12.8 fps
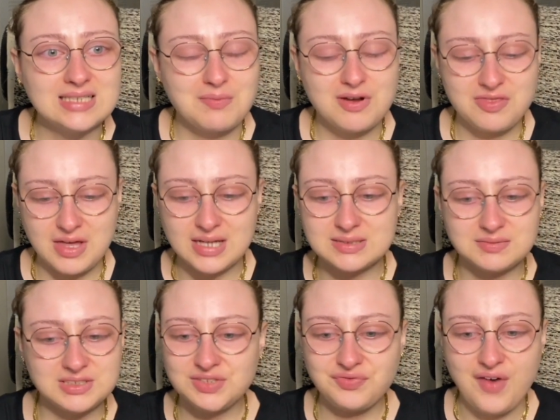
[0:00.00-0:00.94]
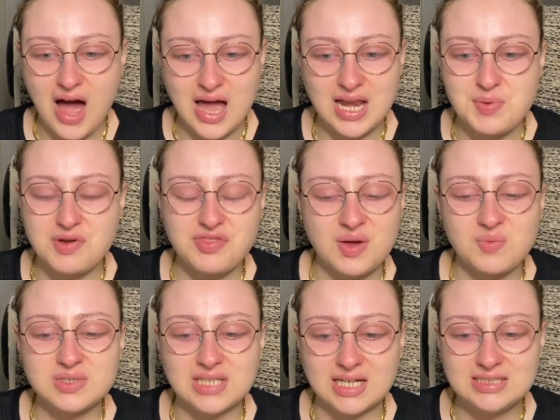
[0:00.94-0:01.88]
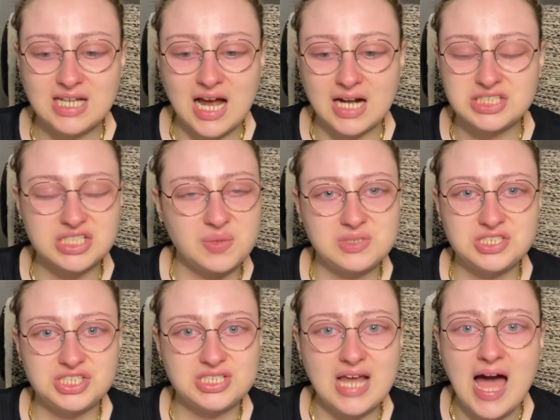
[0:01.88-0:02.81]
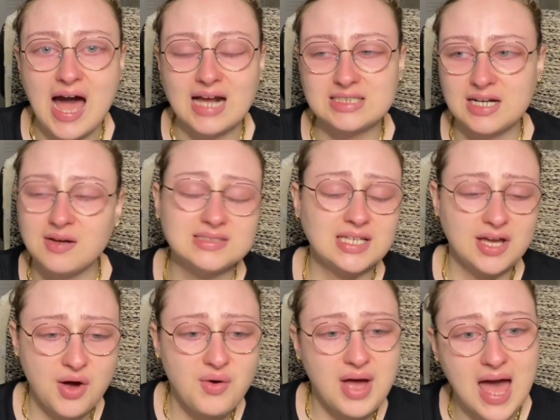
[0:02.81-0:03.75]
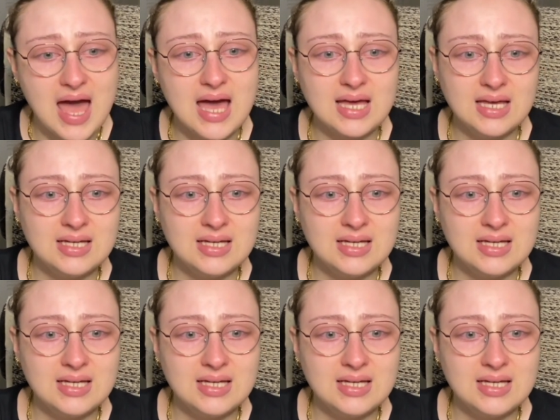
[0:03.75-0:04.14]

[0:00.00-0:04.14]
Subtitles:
Everything was fine, everything was untouched, it was just hacked. And I was like, okay,